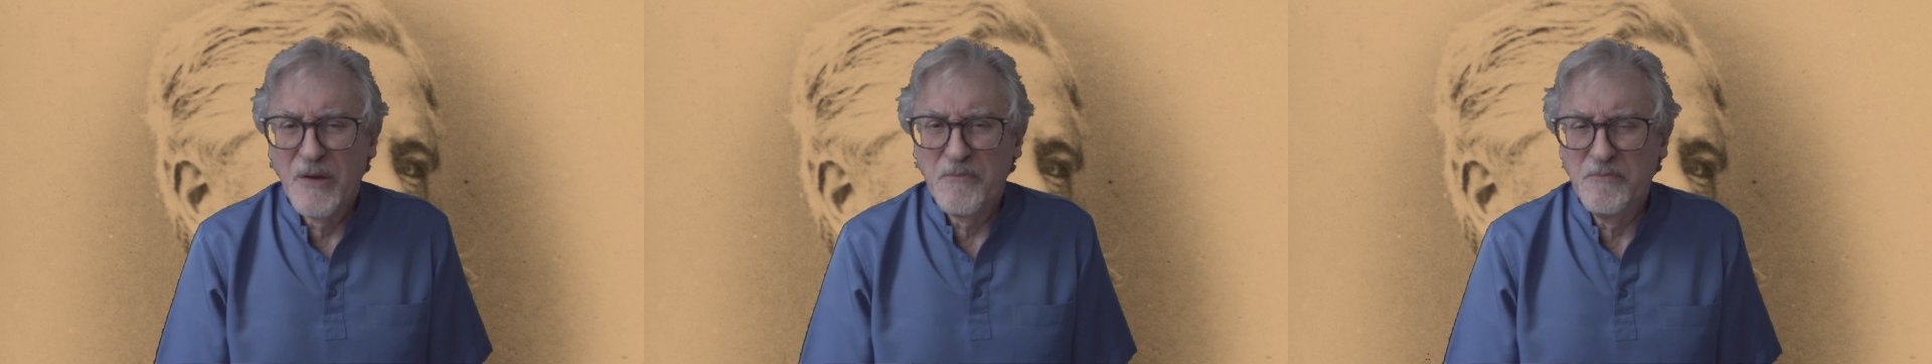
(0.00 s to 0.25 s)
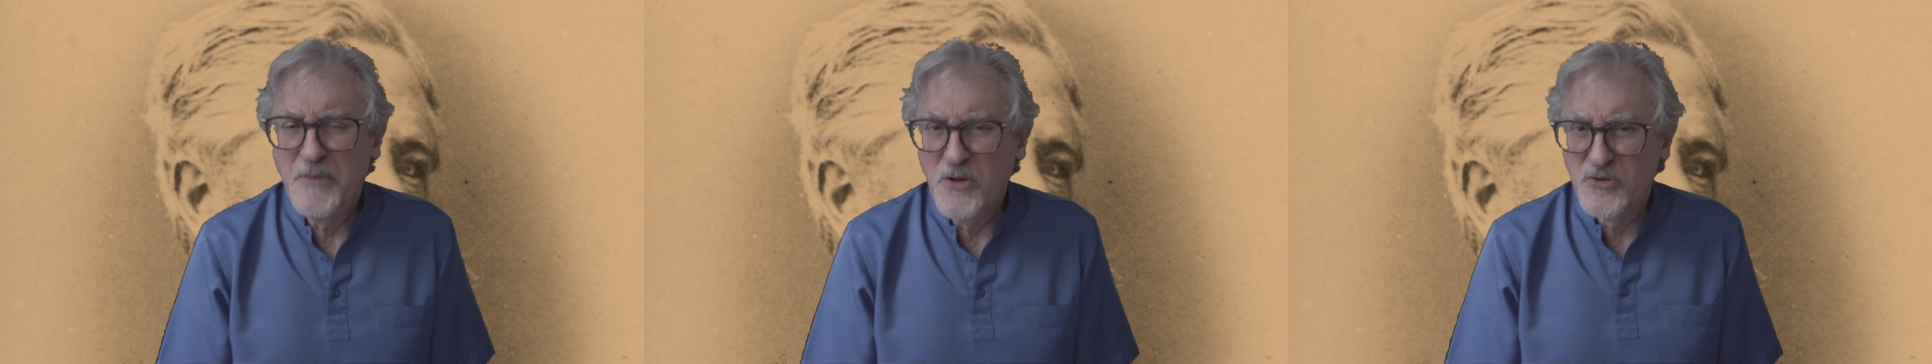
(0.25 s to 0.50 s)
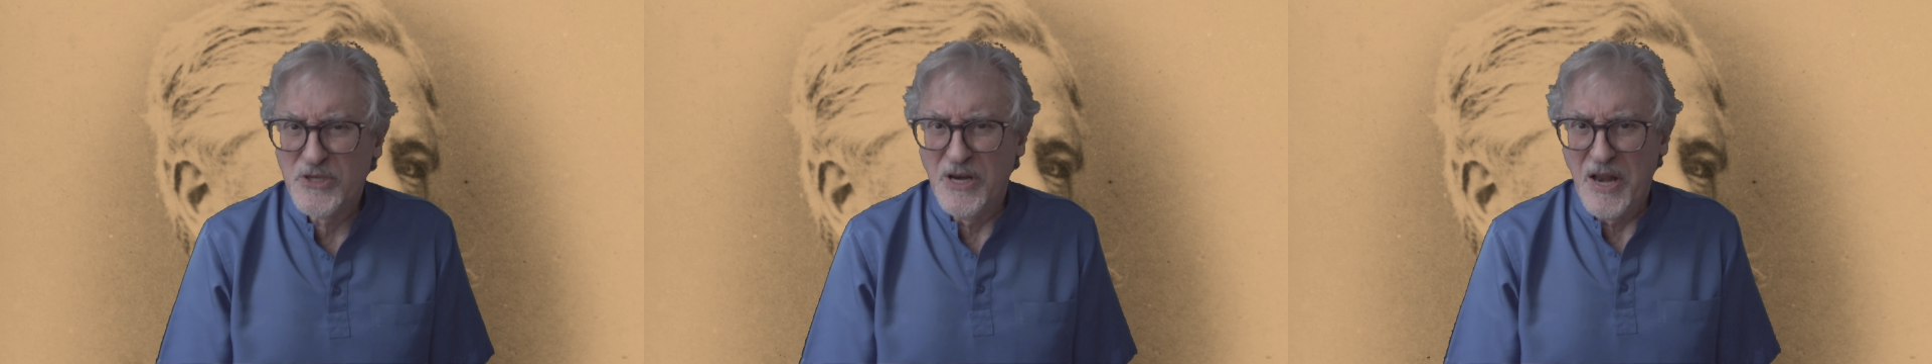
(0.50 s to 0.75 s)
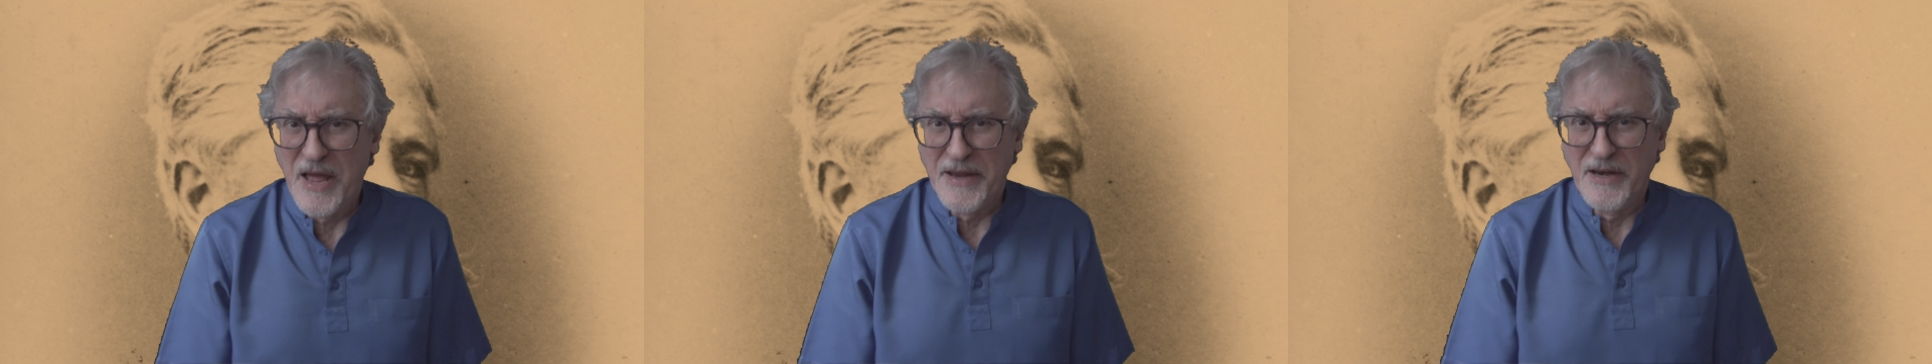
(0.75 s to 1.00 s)
most
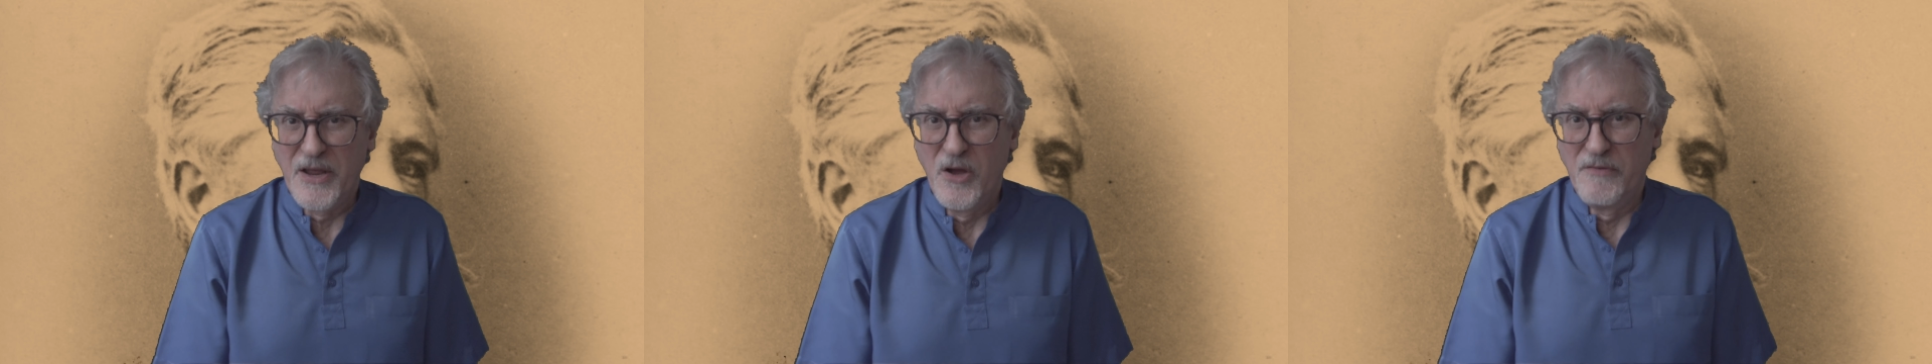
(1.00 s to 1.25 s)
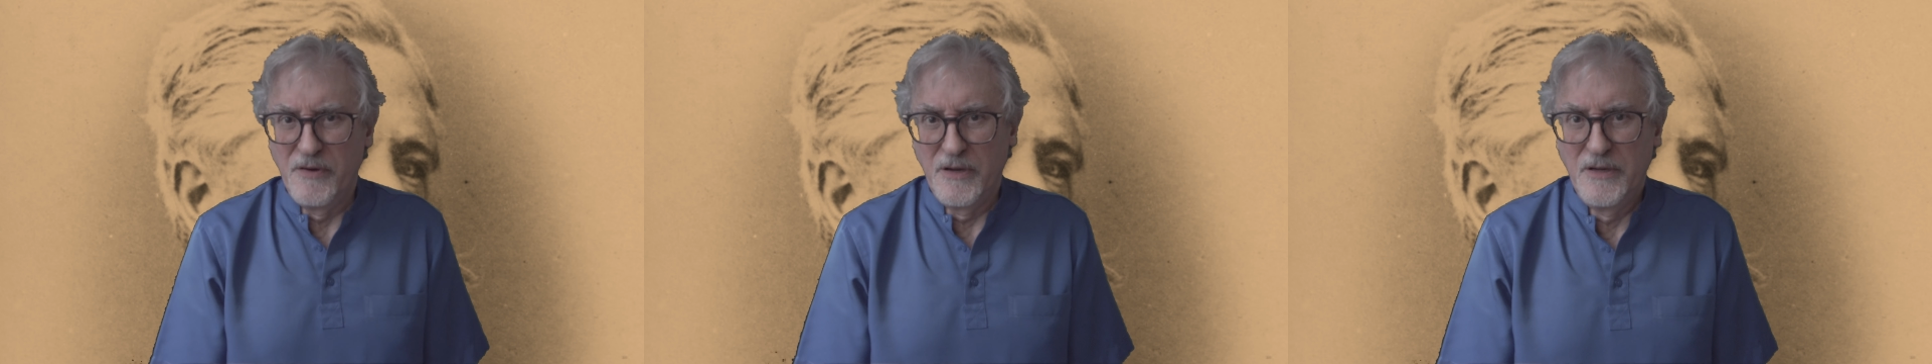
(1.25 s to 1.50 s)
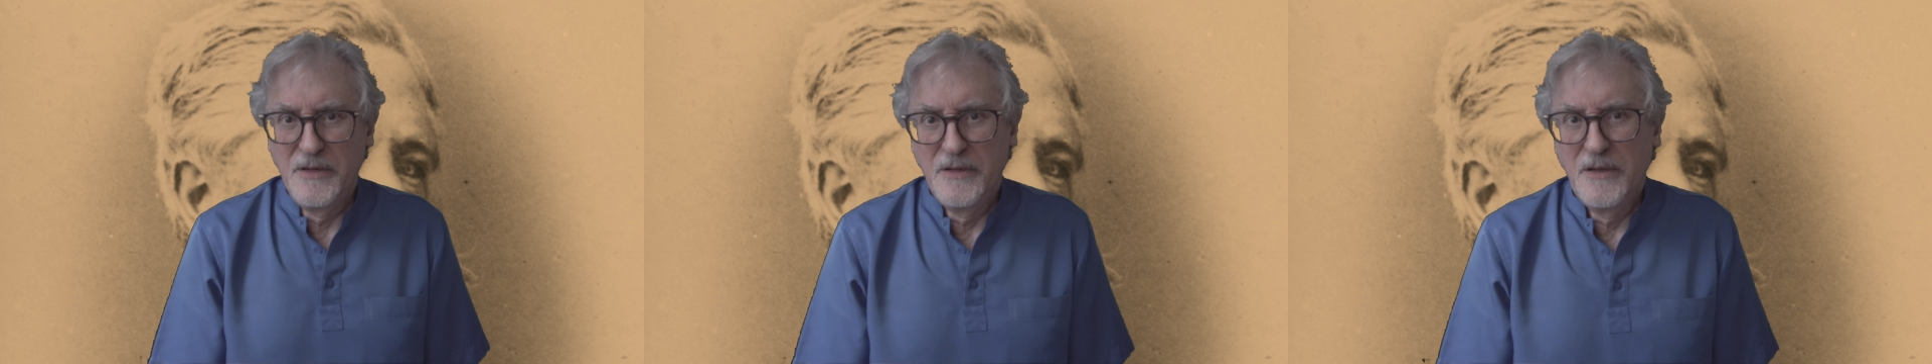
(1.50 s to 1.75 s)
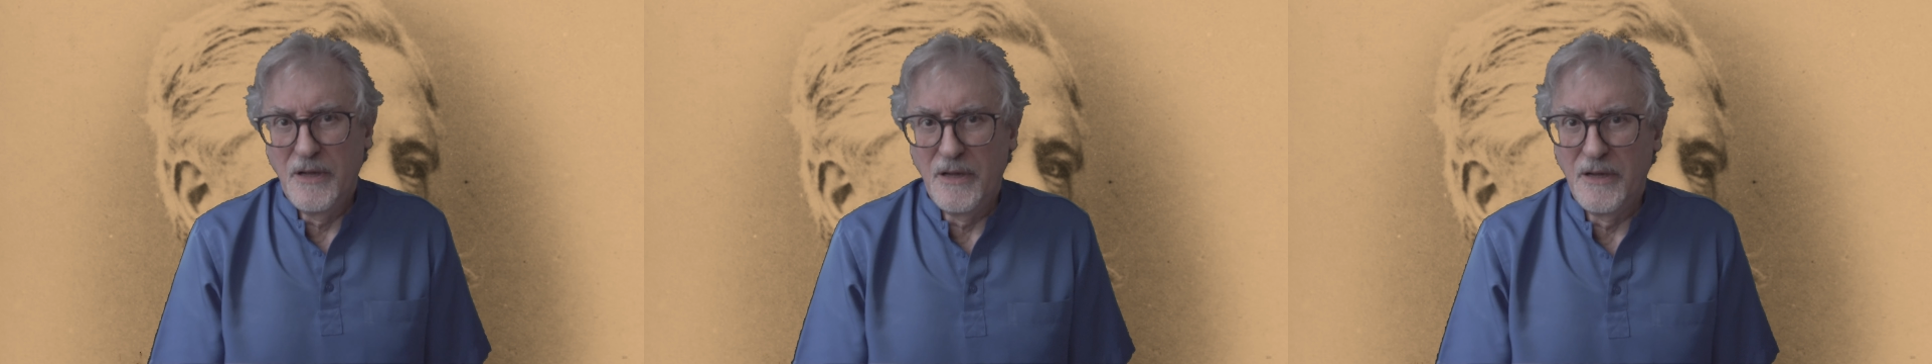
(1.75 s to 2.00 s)
likely over
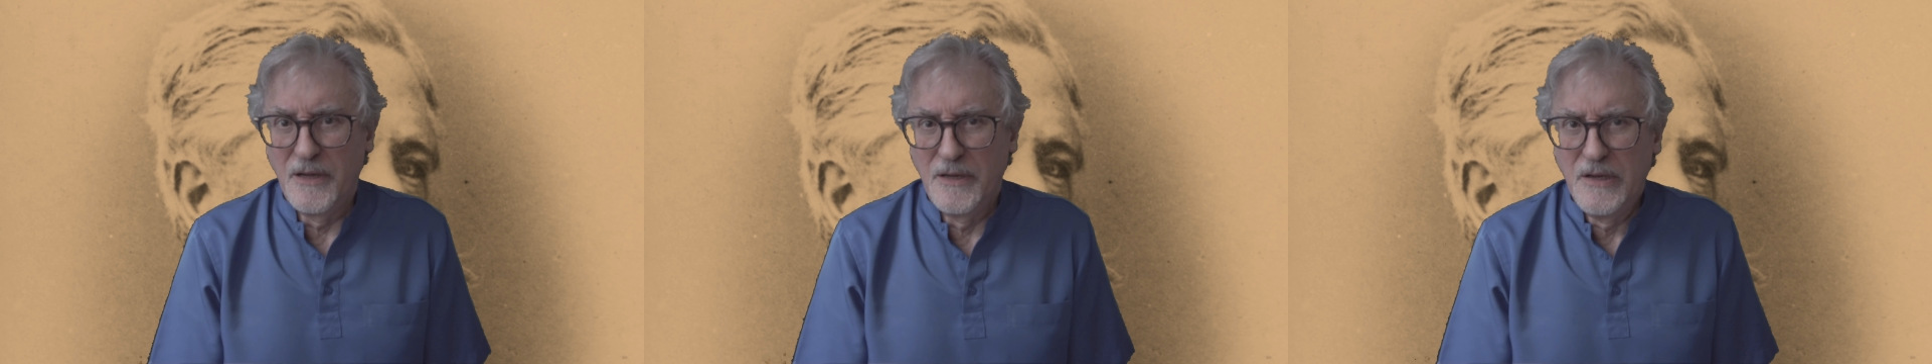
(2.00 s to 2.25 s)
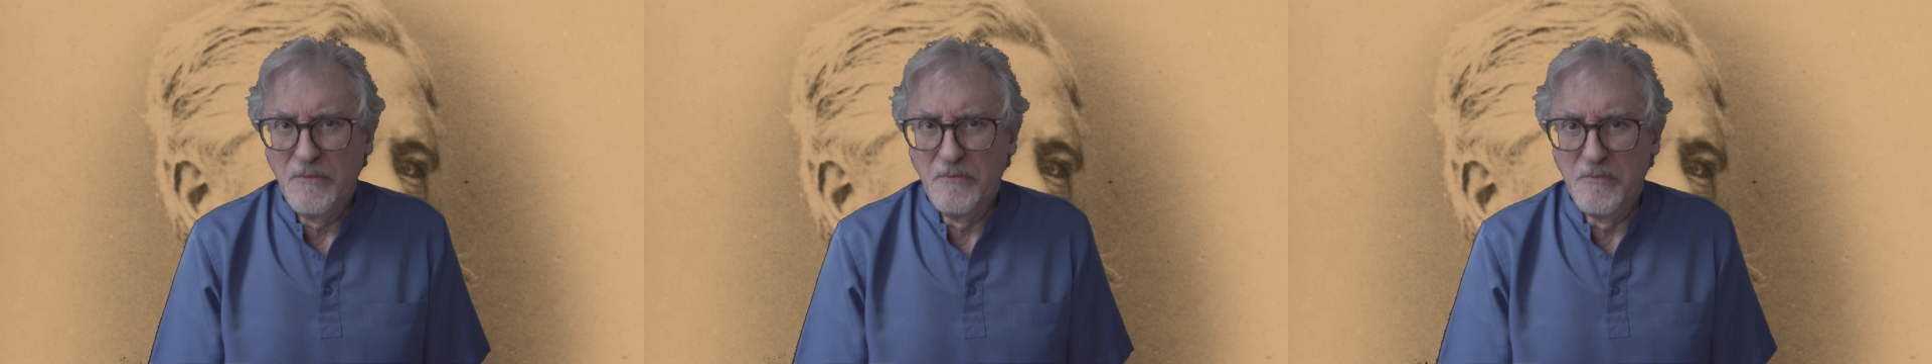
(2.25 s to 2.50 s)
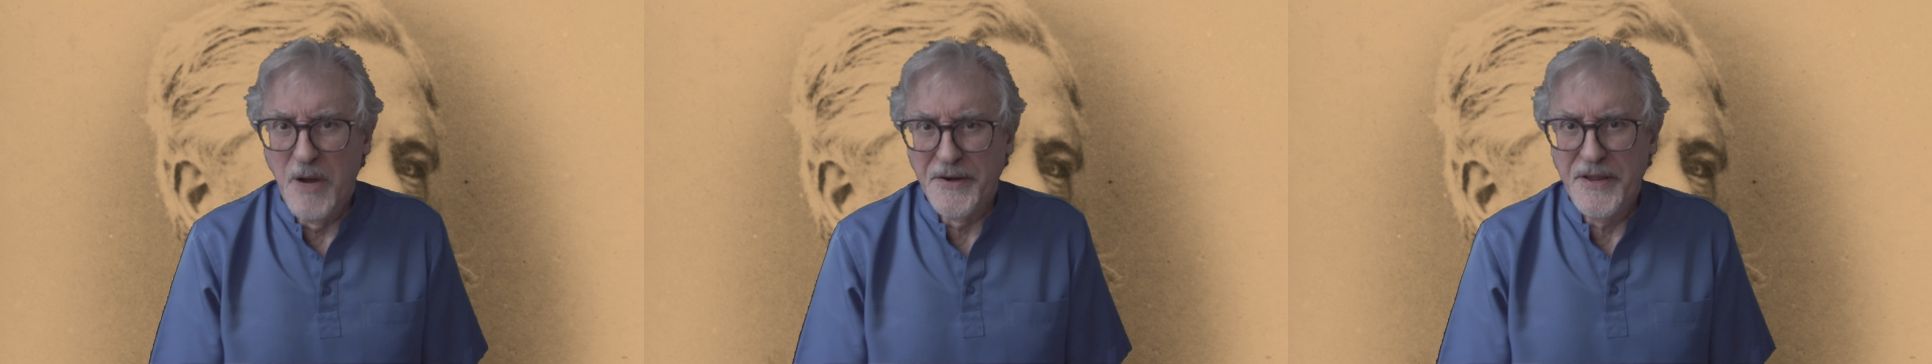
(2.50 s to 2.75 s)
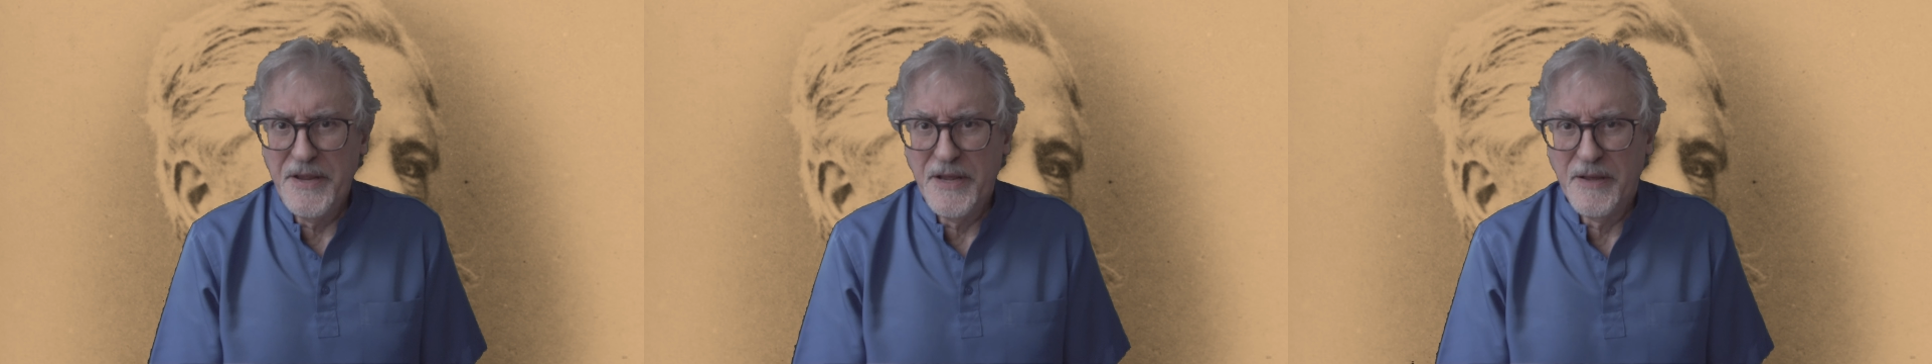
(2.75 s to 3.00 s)
uh,
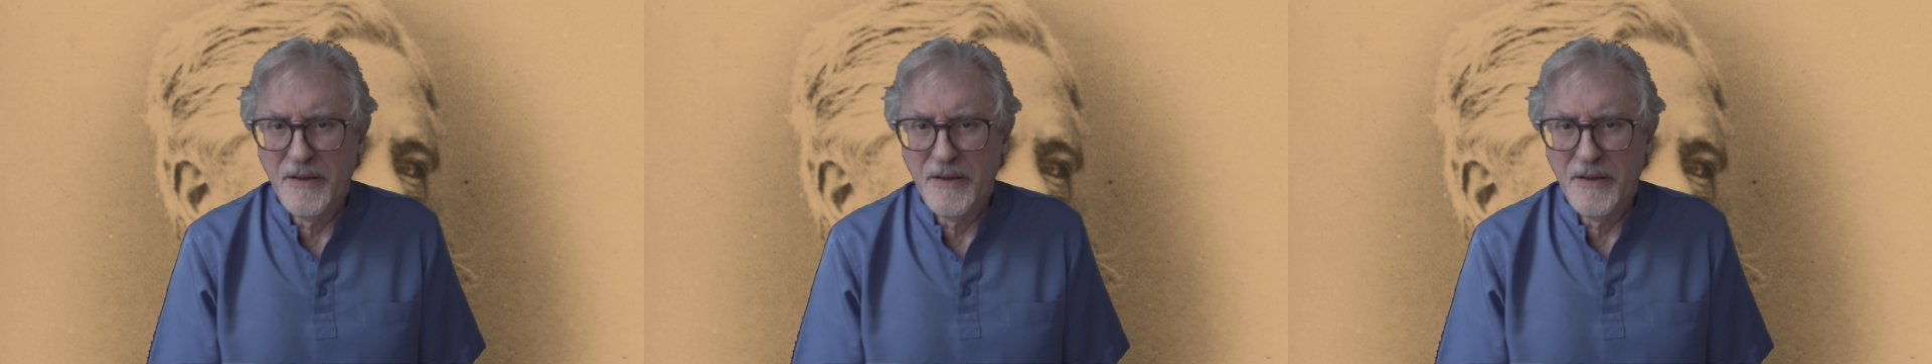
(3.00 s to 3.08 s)
money.